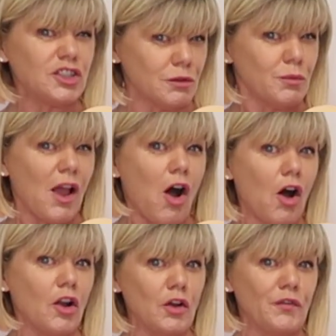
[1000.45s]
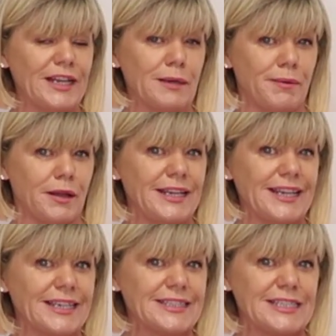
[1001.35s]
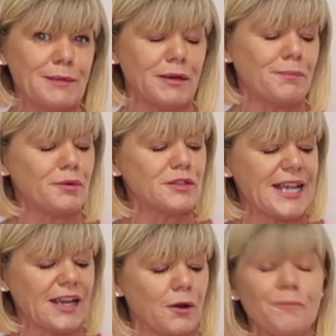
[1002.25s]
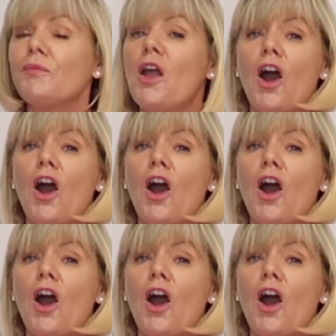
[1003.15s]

Sure, we all love a little dibble of Prosecco.